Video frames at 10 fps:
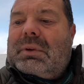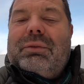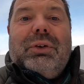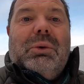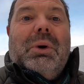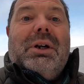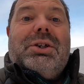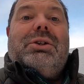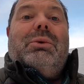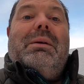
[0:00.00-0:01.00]
a few
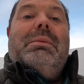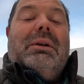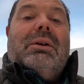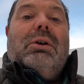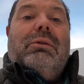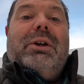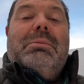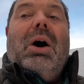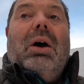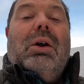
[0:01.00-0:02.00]
words to him and covered
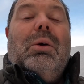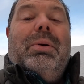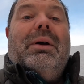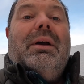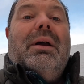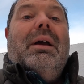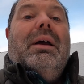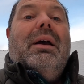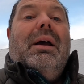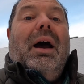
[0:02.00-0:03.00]
him all up,
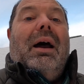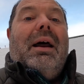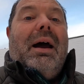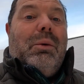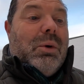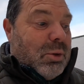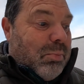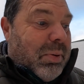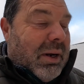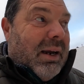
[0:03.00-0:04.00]
and I was
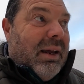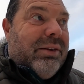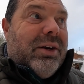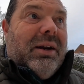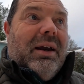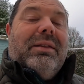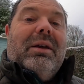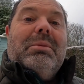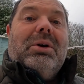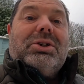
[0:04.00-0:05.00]
bathed in
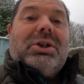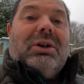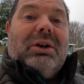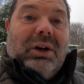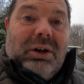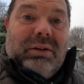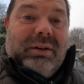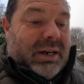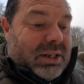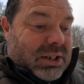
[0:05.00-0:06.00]
the most
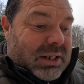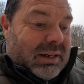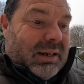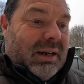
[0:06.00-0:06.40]
glorious